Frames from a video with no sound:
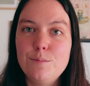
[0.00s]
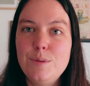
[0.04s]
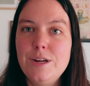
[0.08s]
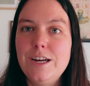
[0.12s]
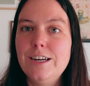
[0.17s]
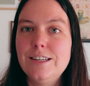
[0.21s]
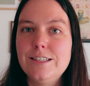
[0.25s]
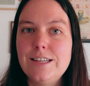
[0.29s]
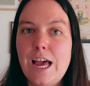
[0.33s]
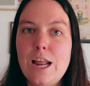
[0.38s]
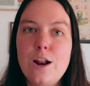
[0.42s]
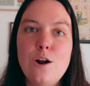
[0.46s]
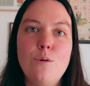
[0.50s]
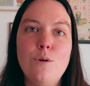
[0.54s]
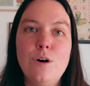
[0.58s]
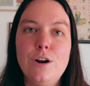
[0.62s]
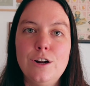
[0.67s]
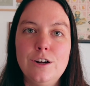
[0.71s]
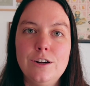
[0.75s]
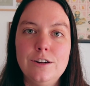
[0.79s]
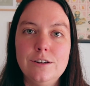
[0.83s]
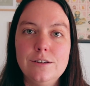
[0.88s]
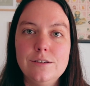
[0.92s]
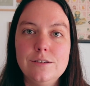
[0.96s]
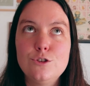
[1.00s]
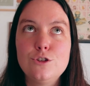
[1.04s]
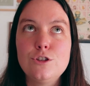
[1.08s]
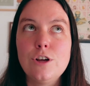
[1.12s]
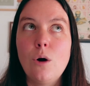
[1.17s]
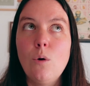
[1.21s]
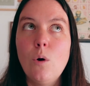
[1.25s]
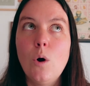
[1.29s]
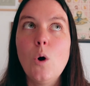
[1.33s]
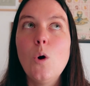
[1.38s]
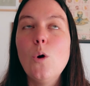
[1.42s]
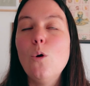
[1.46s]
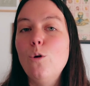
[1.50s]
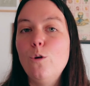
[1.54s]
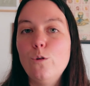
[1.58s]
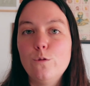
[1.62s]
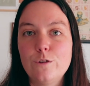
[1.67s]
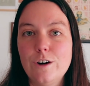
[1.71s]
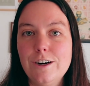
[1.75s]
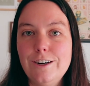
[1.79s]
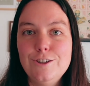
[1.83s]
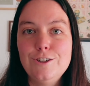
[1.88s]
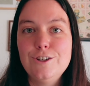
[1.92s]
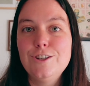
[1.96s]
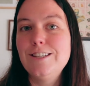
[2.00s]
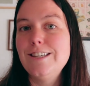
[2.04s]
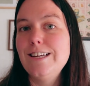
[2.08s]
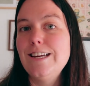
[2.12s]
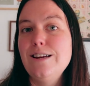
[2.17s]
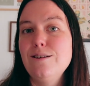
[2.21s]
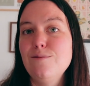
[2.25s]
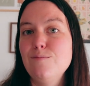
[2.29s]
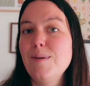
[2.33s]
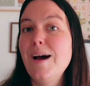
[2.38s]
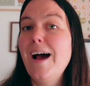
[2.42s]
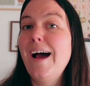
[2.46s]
because I don't want to sew a whole French seam